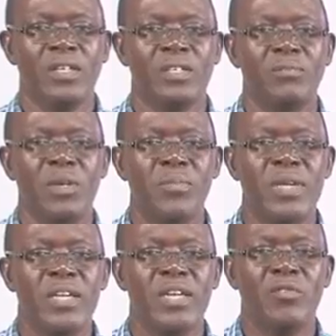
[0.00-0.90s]
and may
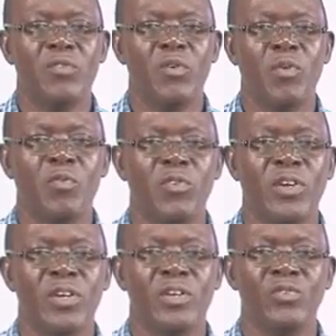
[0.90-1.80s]
be in the form of
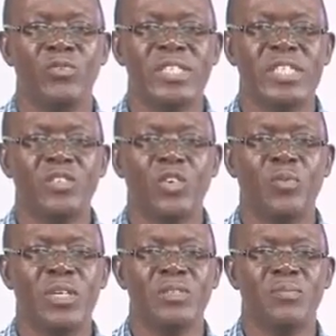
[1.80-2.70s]
written
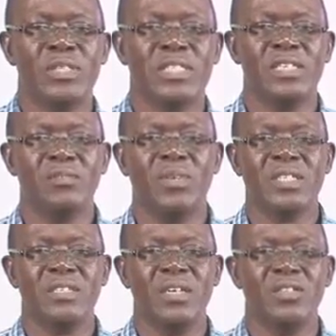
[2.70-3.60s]
documents, printed
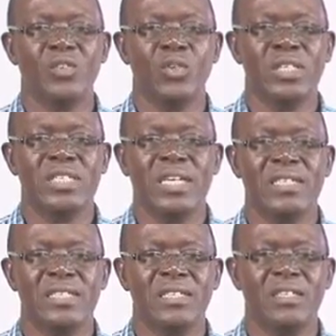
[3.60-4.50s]
materials, or
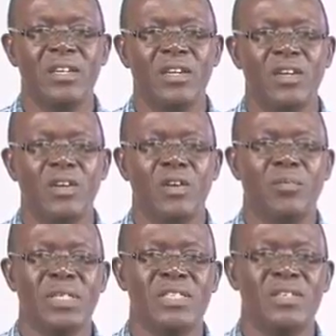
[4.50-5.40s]
digitized
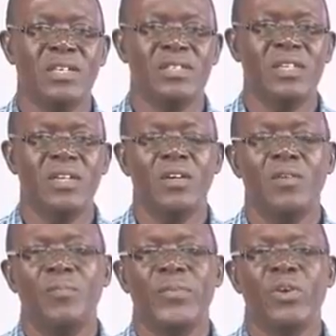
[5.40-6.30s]
materials.
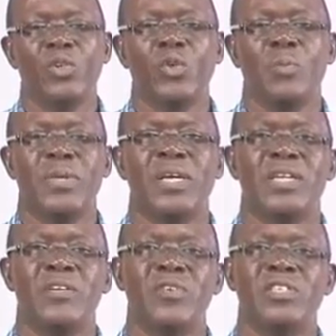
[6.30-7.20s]
They also appear
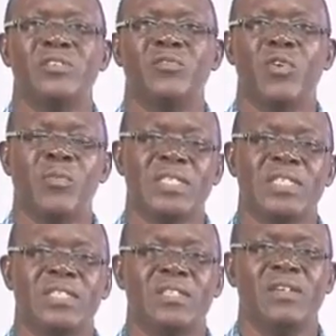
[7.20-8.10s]
in different
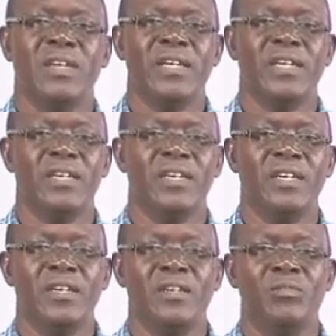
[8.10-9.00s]
formats, like
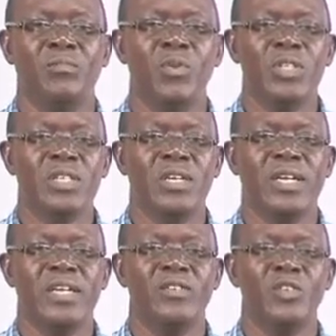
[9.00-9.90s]
books,
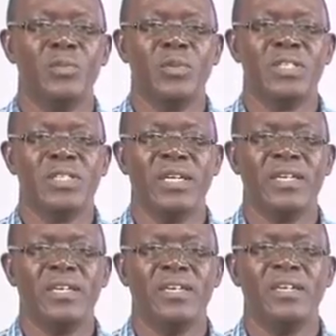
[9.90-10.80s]
like newspapers, like